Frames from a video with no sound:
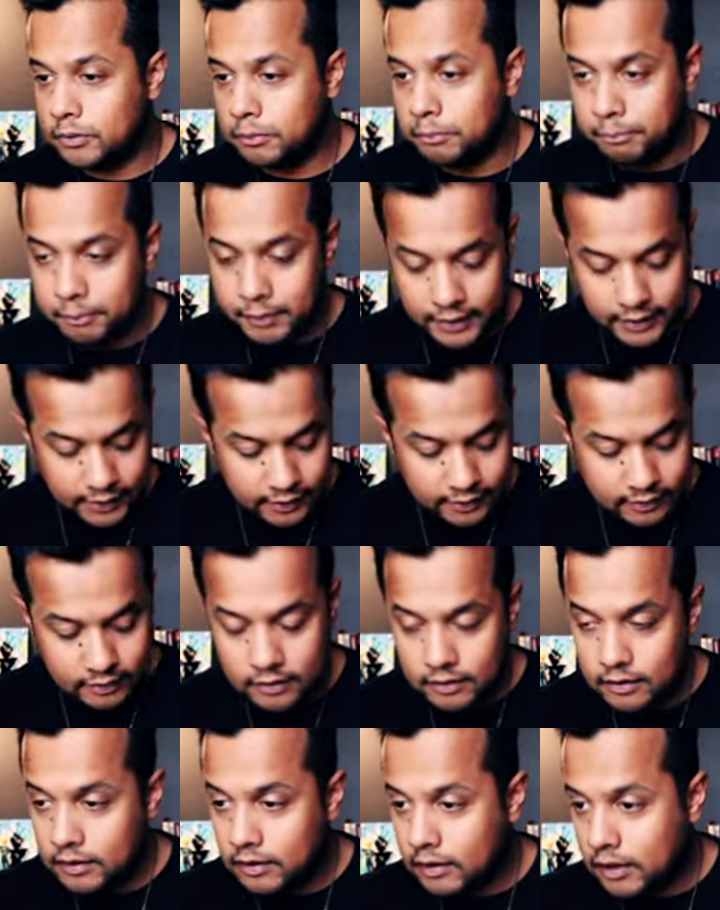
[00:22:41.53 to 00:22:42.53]
too big.
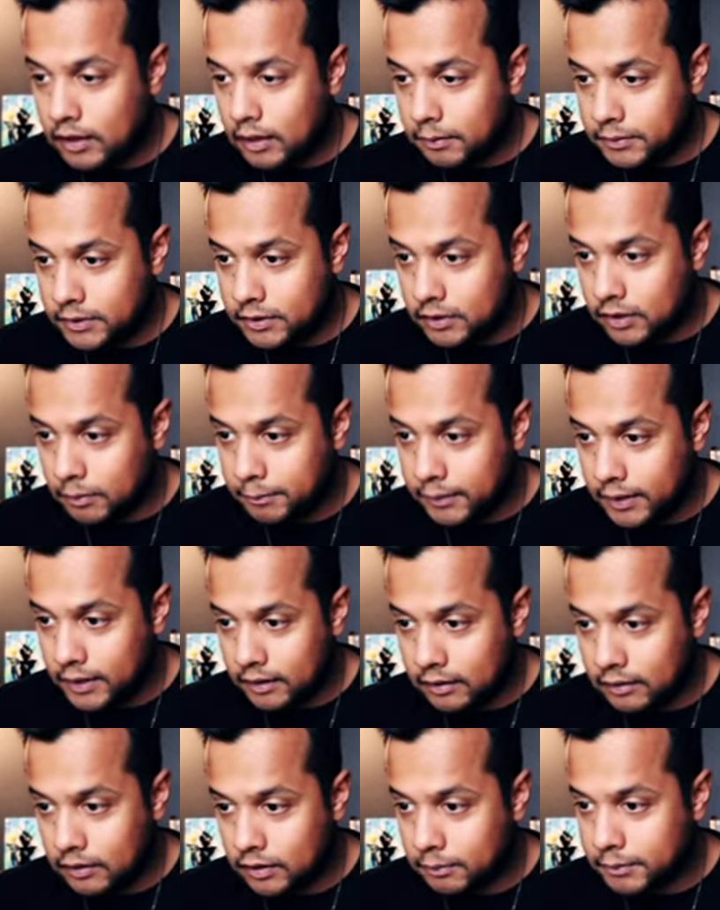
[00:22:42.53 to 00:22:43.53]
I'm just going to
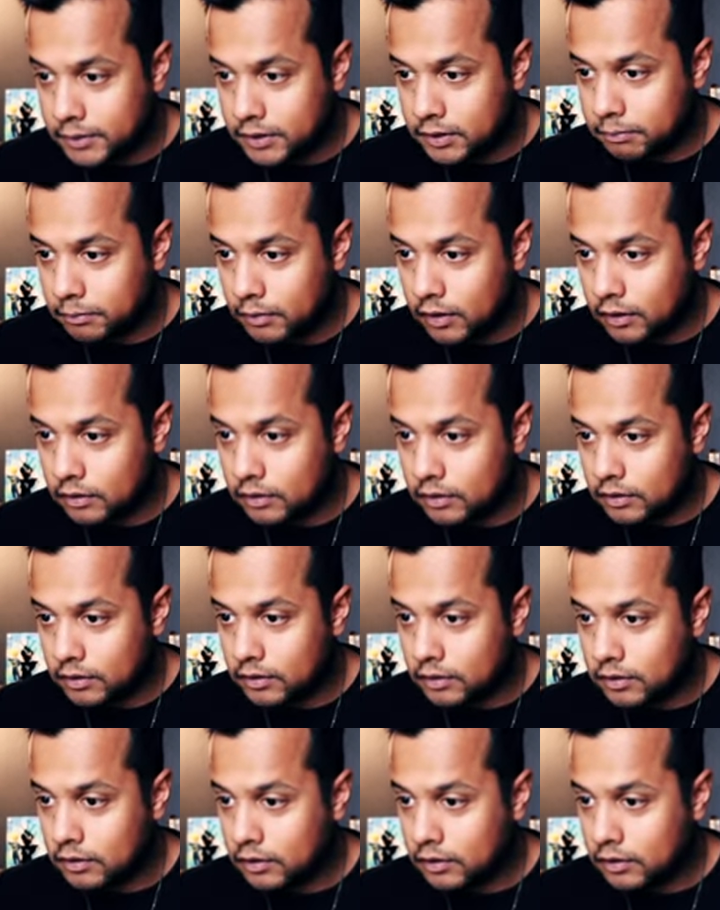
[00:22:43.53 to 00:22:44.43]
make it a little bit smaller.